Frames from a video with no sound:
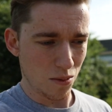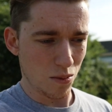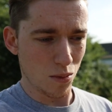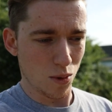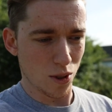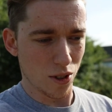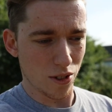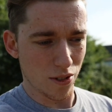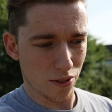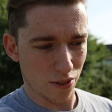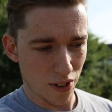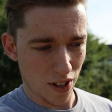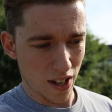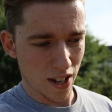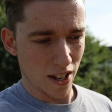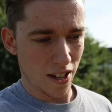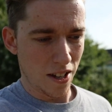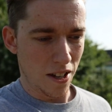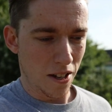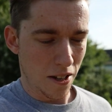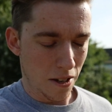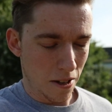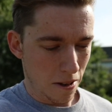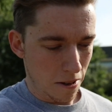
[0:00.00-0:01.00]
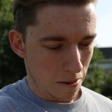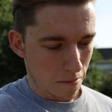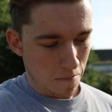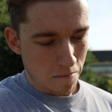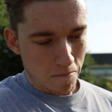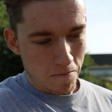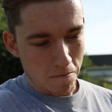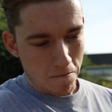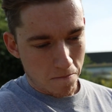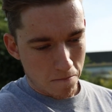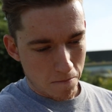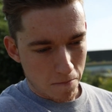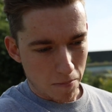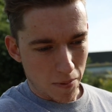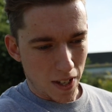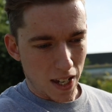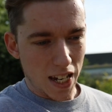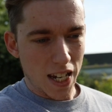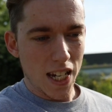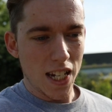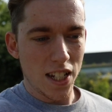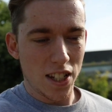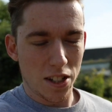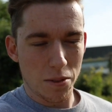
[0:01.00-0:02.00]
would have
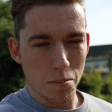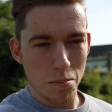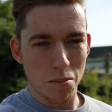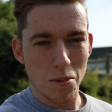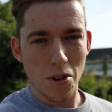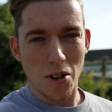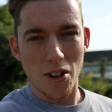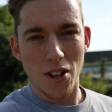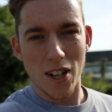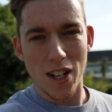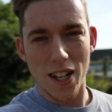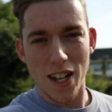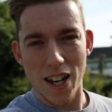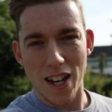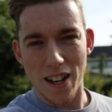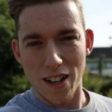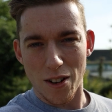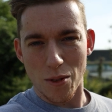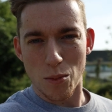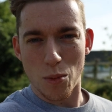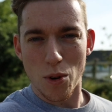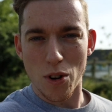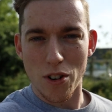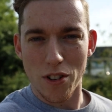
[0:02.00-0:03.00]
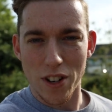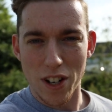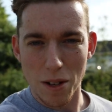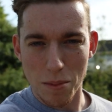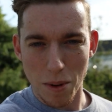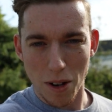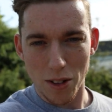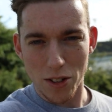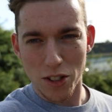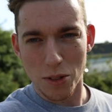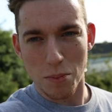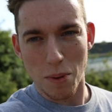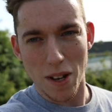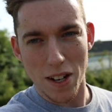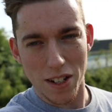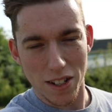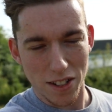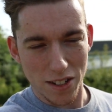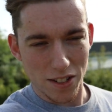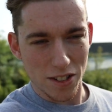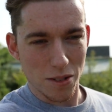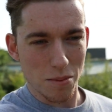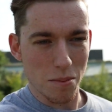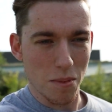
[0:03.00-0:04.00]
eased my worry about
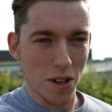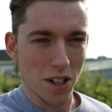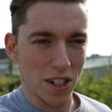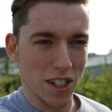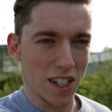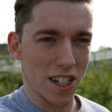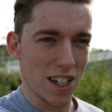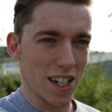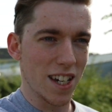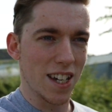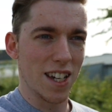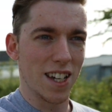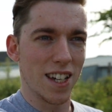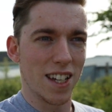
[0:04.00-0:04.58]
spending some money